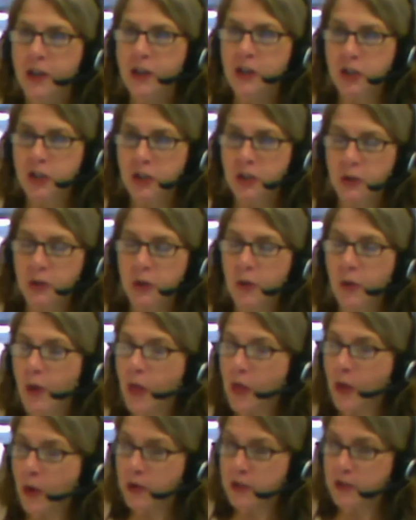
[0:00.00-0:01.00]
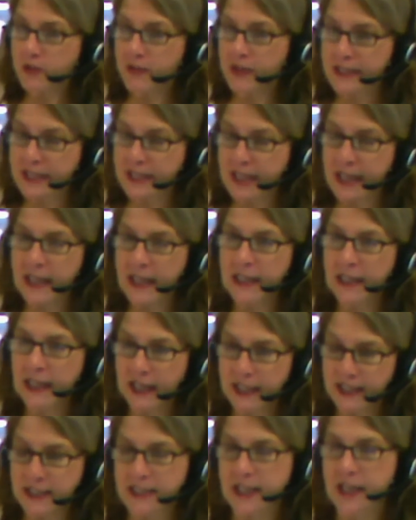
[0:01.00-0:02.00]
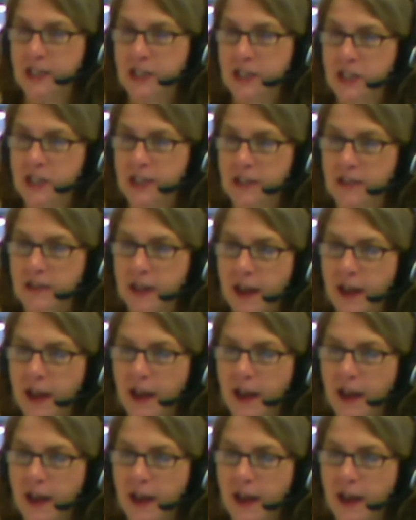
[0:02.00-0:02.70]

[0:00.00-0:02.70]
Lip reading: to those of us in Extension